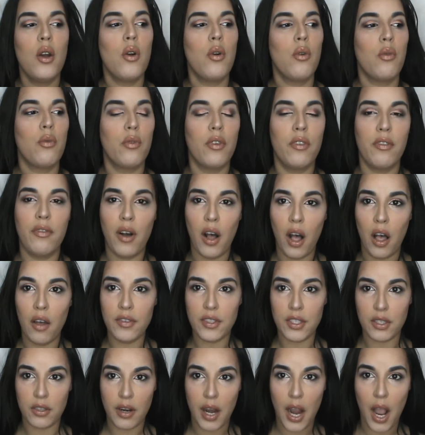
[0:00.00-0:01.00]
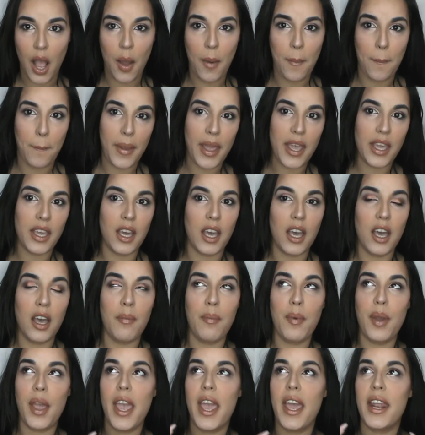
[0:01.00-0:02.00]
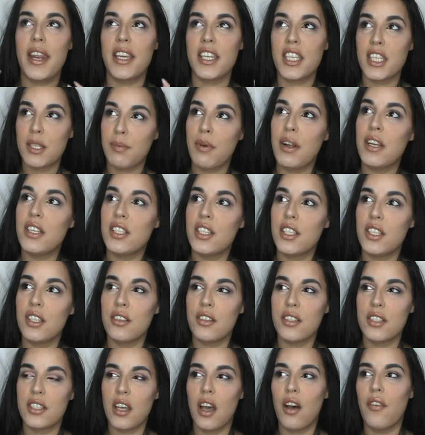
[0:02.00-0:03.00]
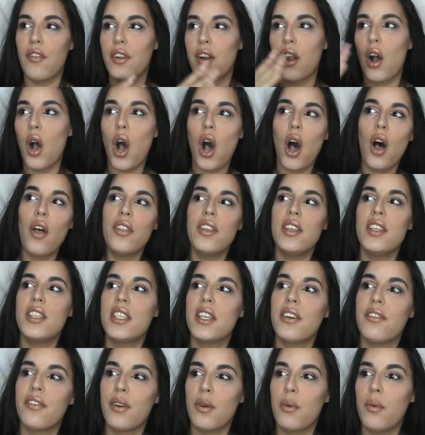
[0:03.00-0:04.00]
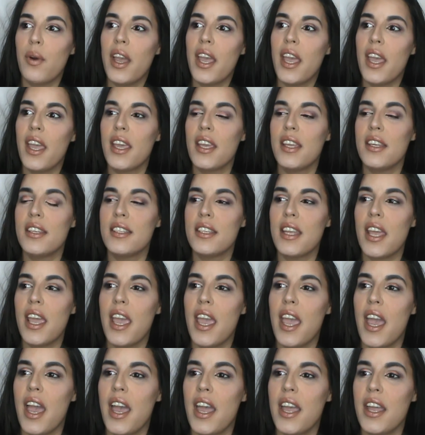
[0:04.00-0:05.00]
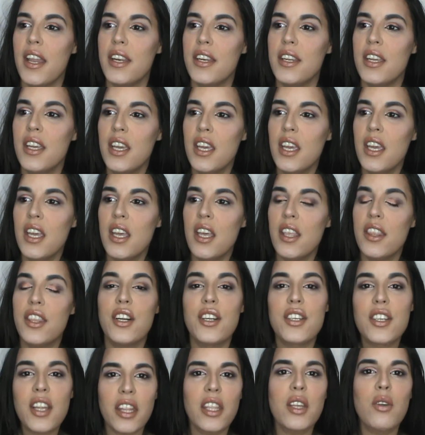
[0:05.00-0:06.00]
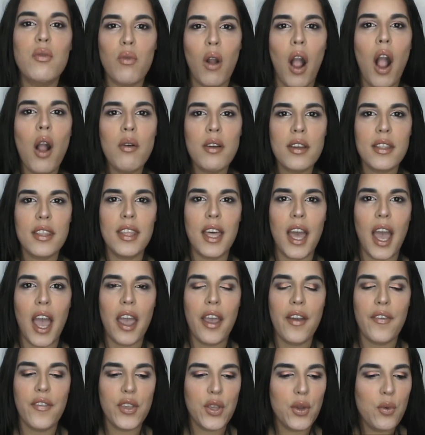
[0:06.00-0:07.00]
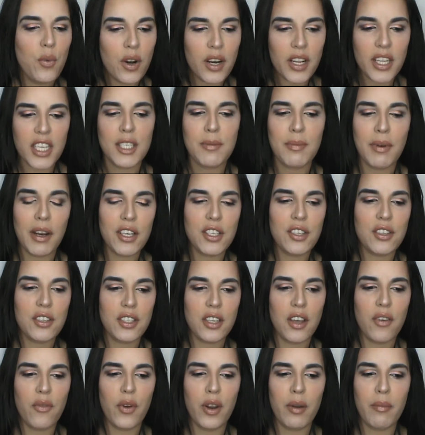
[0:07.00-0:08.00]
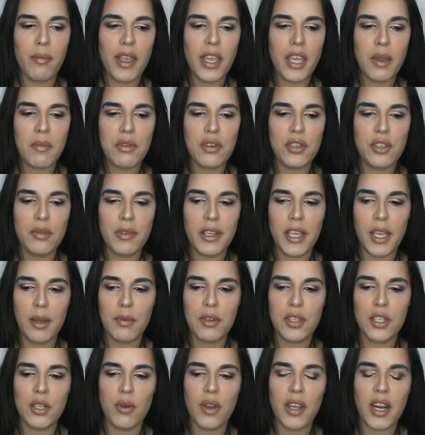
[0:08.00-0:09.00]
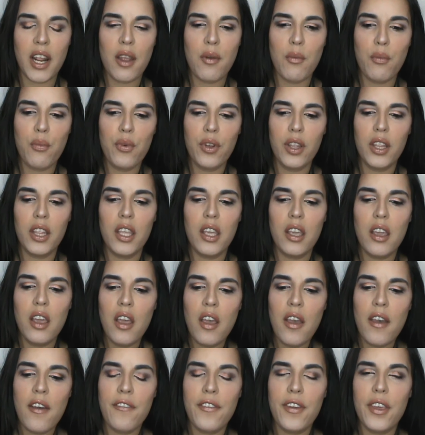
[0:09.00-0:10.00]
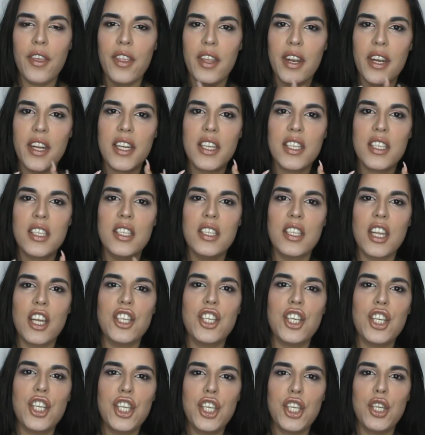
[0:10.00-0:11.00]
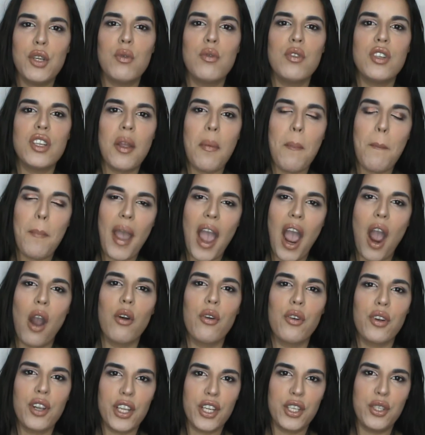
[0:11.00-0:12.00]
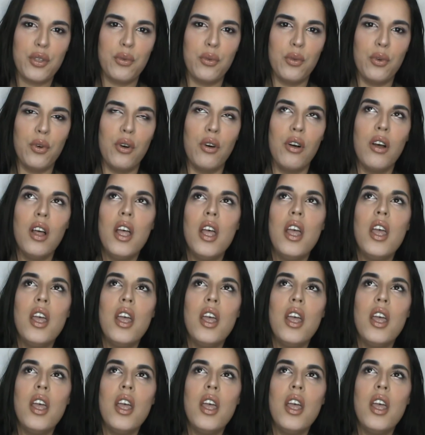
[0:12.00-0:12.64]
revolves around makeup and expressing yourself in all these different ways, and there's nothing wrong with that. If you want to express yourself wearing makeup, you should be able to. And I really feel that it is such a huge empowering tool